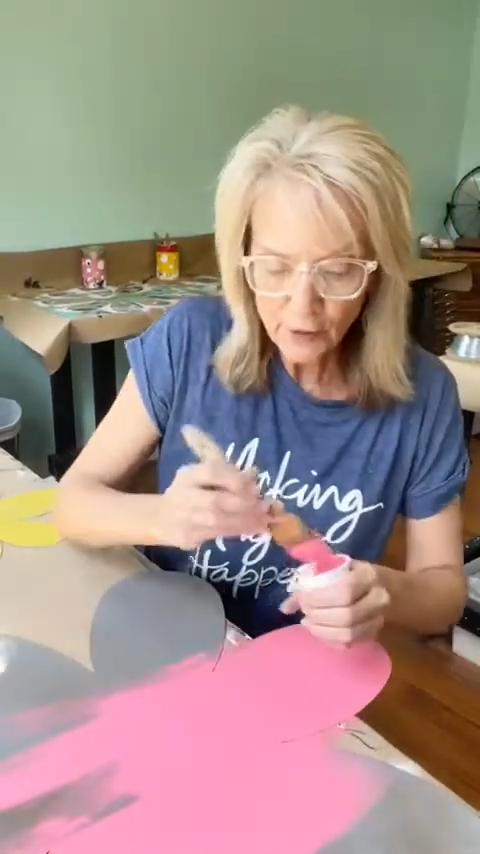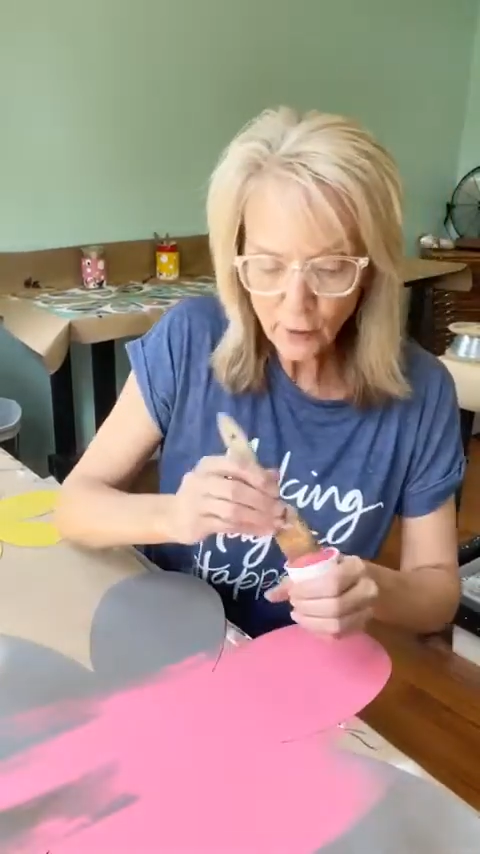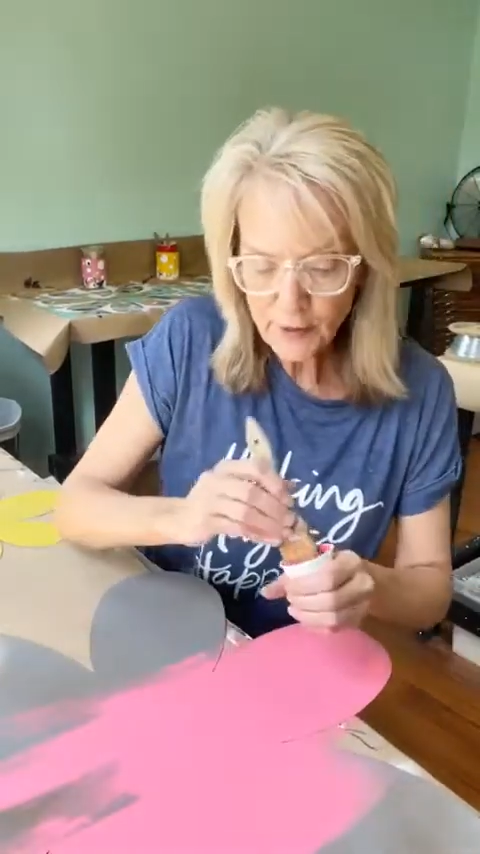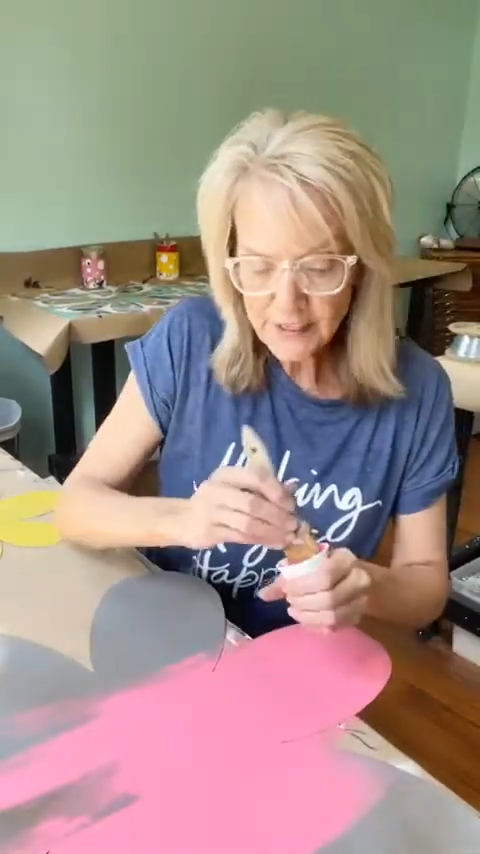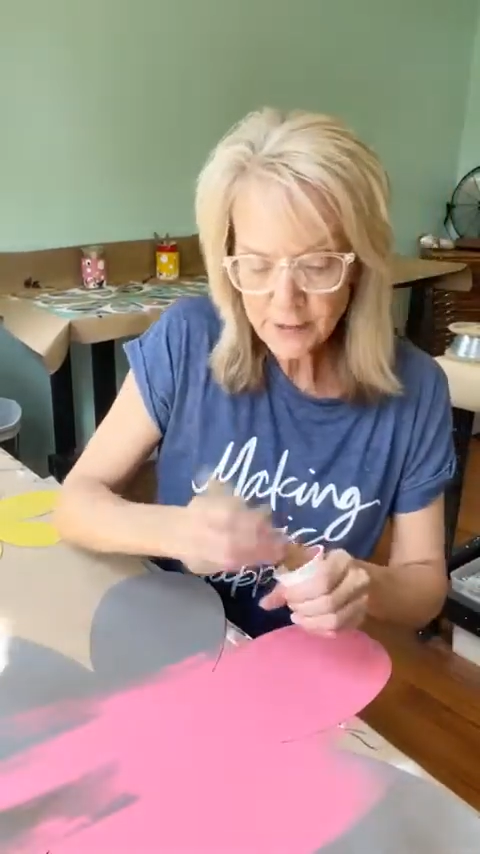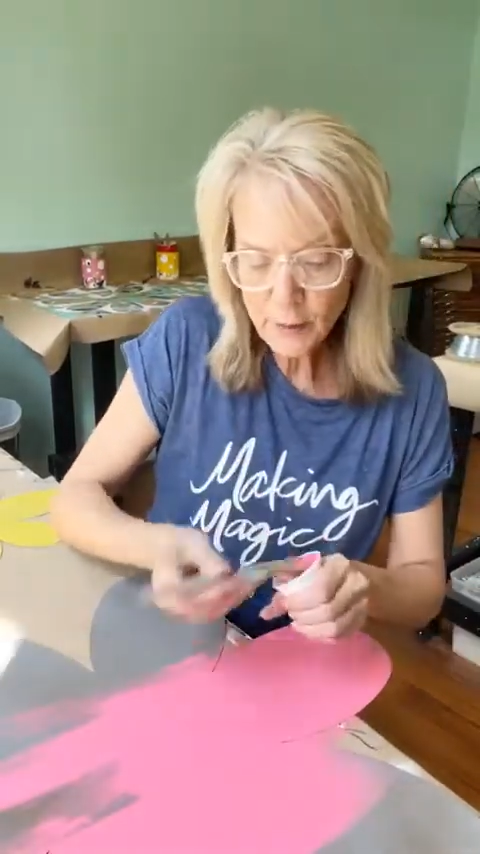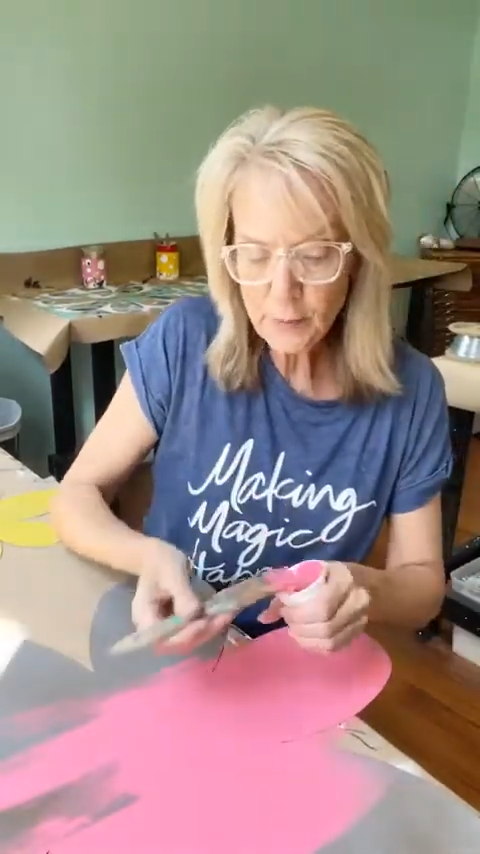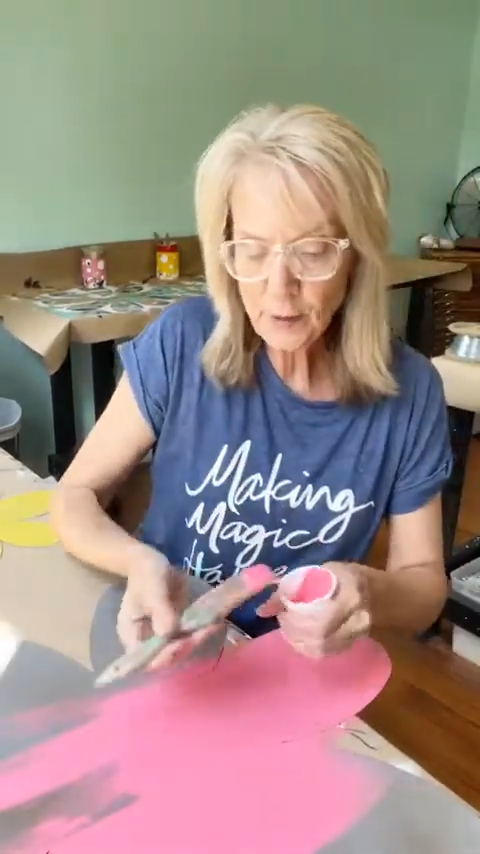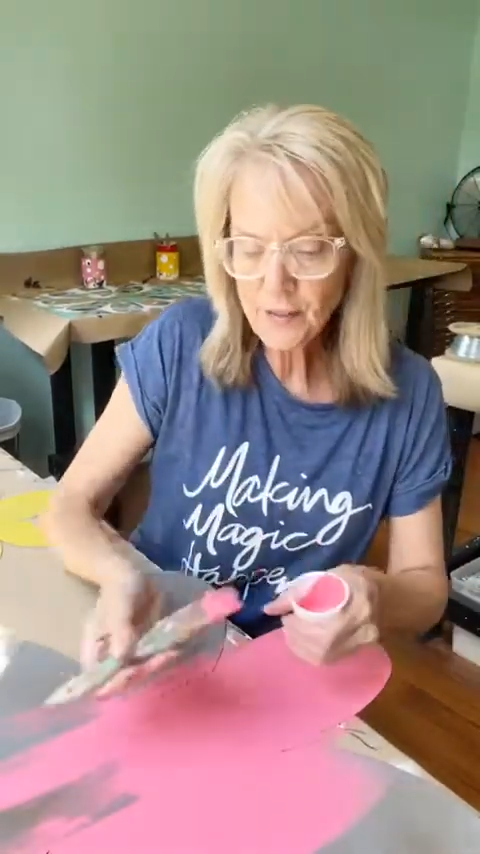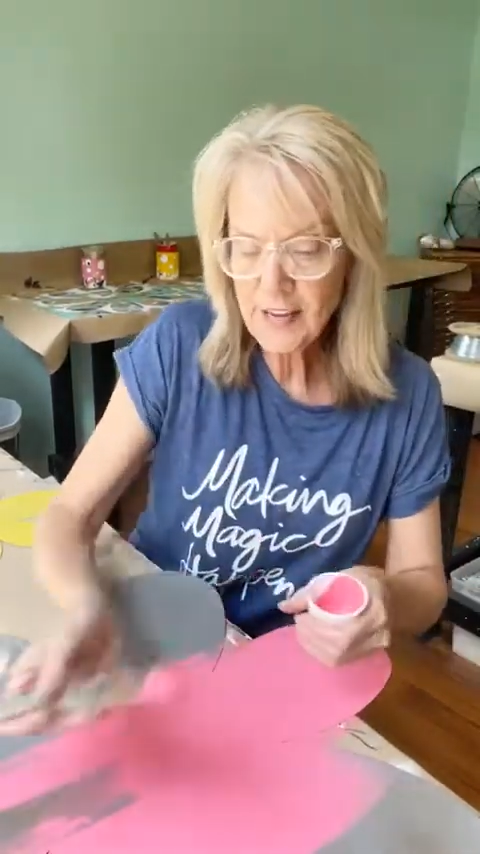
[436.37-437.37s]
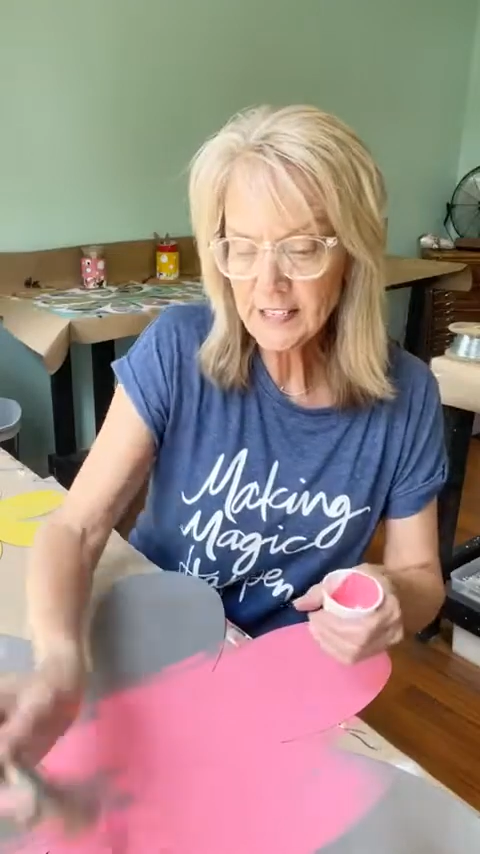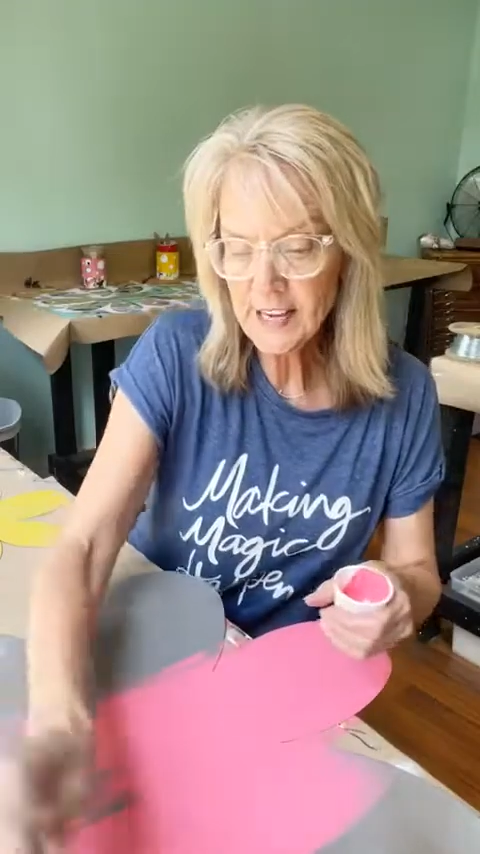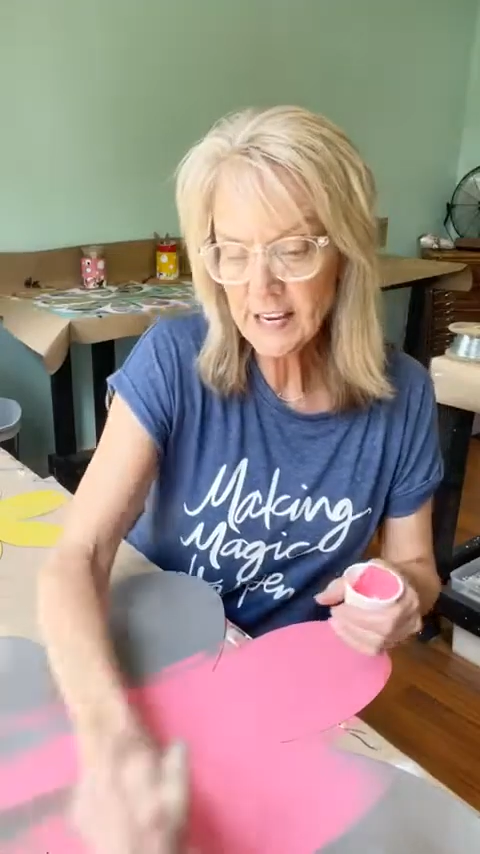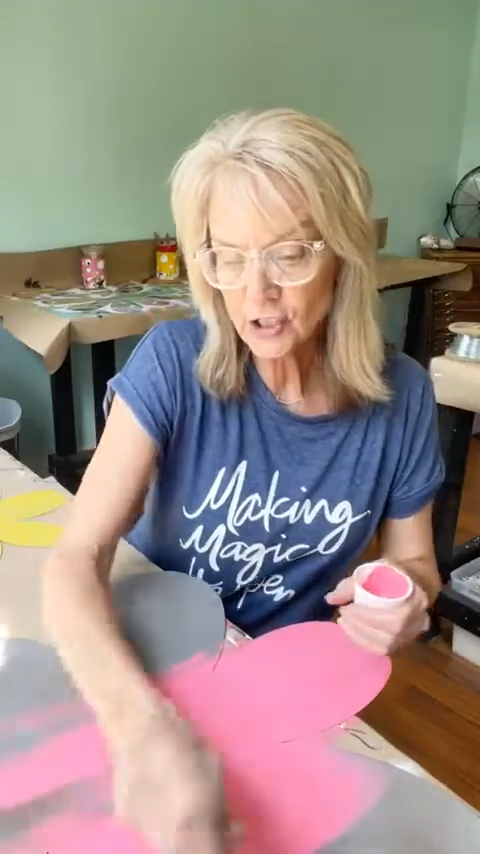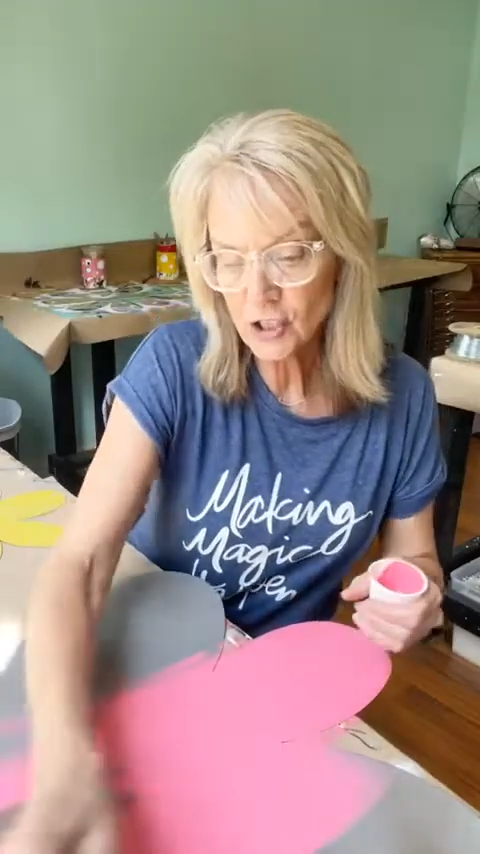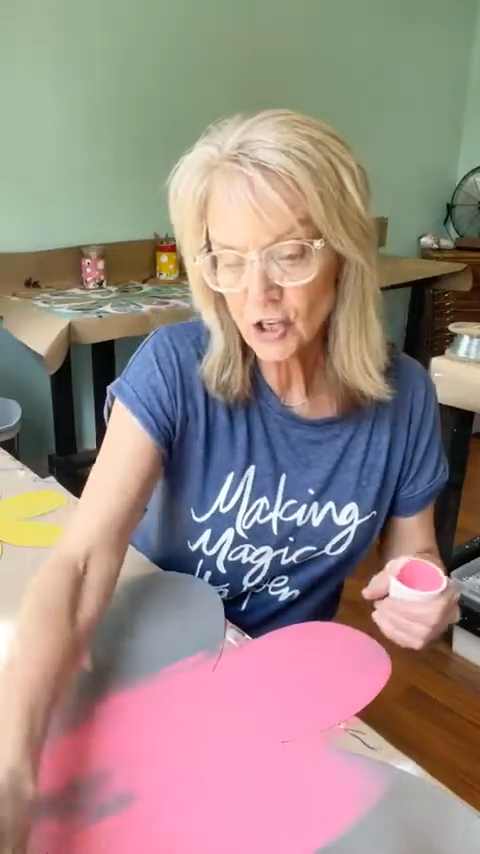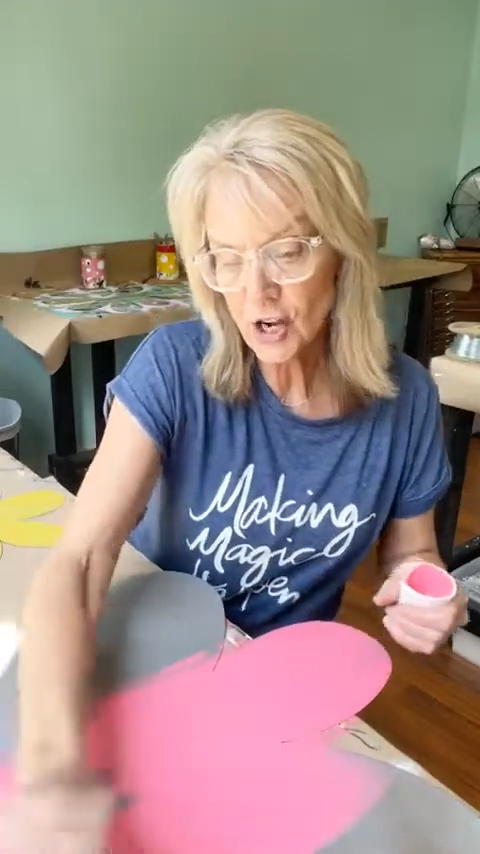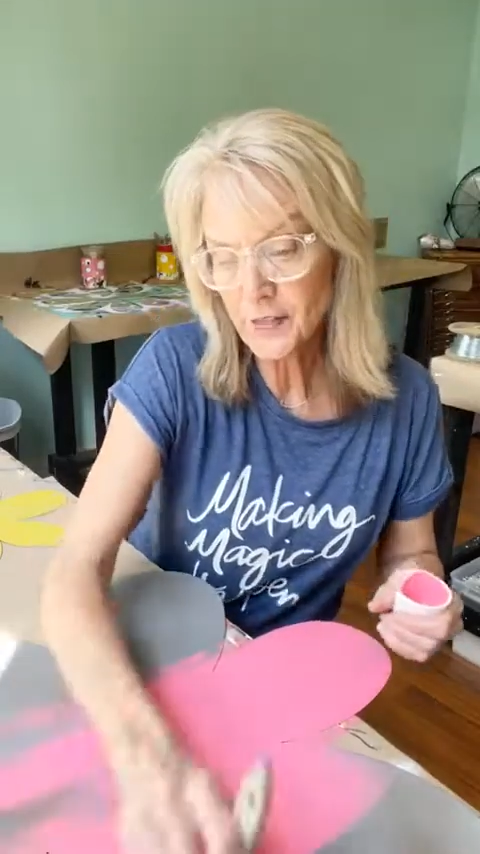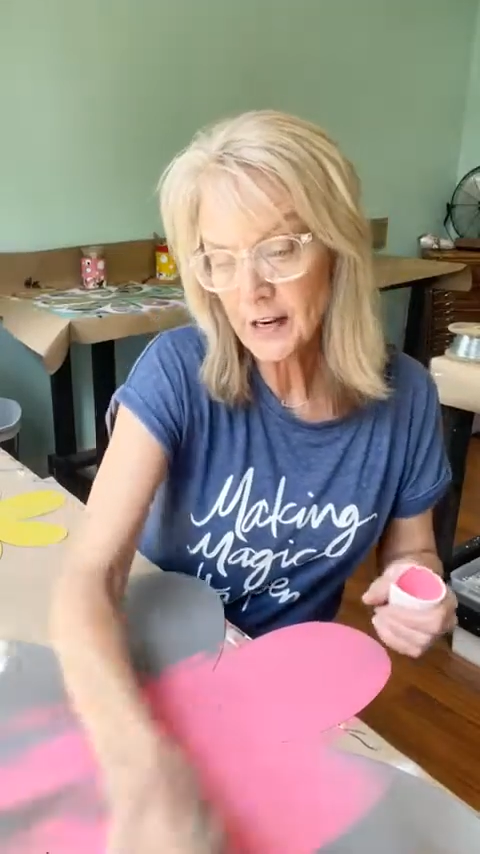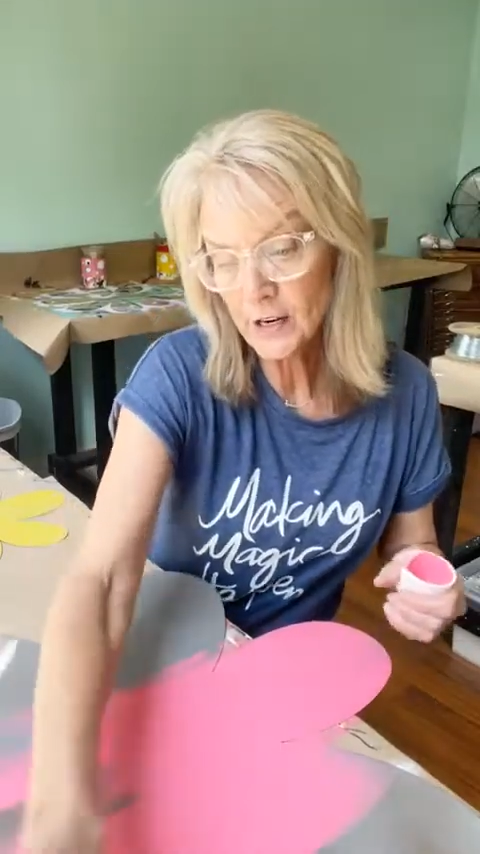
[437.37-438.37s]
the reason we put that texture
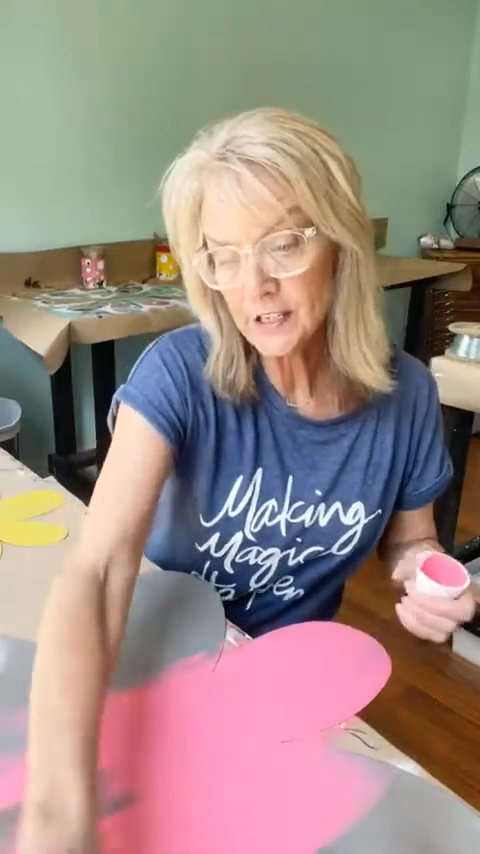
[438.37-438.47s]
on there